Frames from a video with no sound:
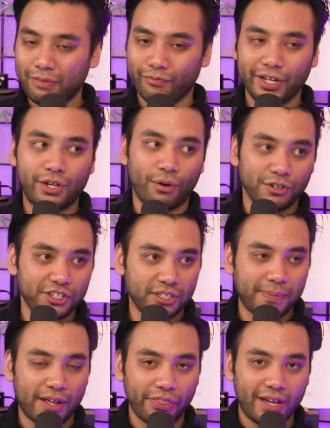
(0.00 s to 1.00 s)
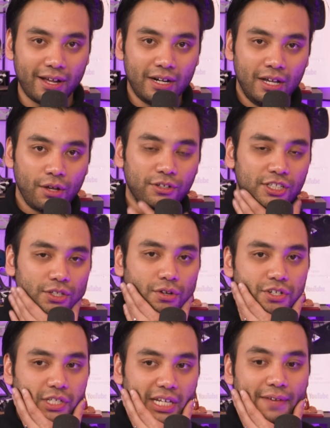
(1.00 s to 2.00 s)
be really yeah. conscious about that because hmm. mm. it's
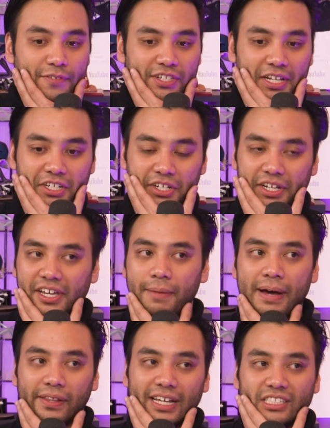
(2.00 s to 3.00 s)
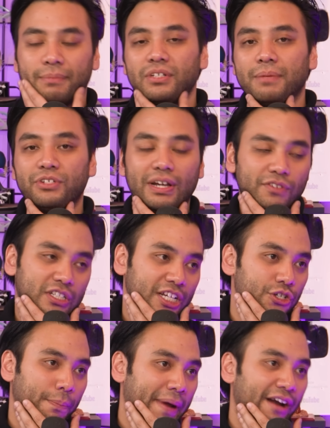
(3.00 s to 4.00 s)
not just even teaching a kid about that sometimes you have to
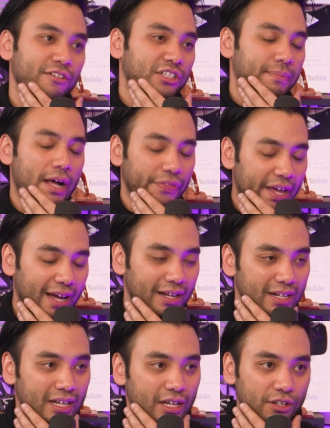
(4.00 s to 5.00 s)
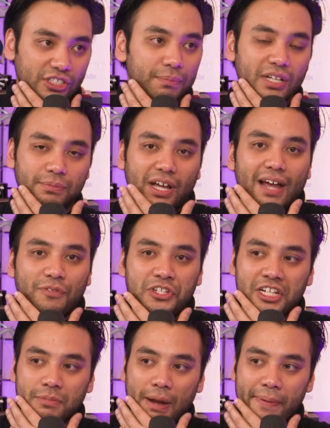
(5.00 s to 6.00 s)
teach your parents about that because yeah. sometimes mm. i hmm. have to
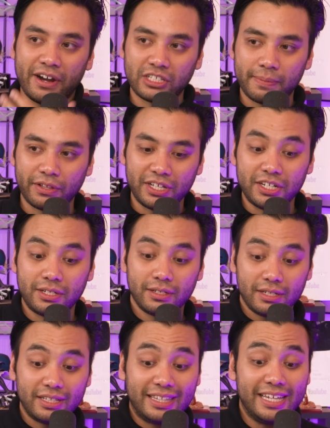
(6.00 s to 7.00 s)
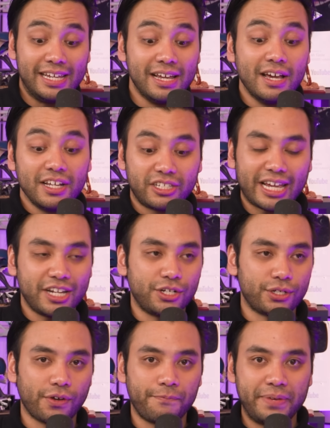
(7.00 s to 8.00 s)
teach my parents about the the
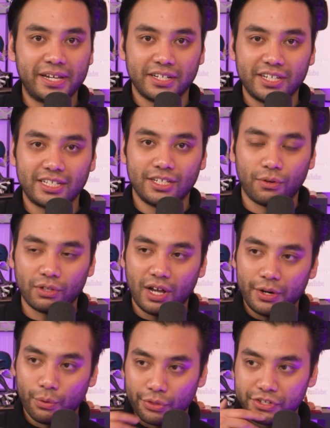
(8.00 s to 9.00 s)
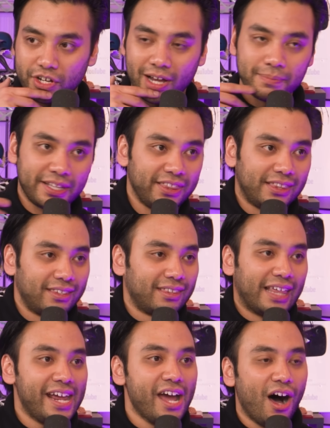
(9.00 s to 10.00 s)
dangers of being addicted online all the time and
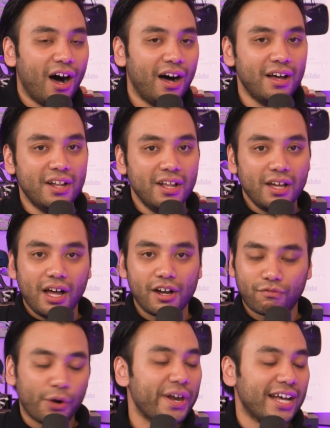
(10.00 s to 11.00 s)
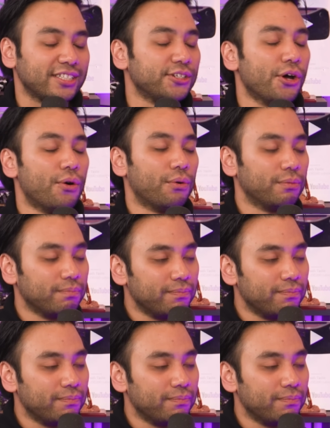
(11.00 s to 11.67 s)
they are a grown ass adult.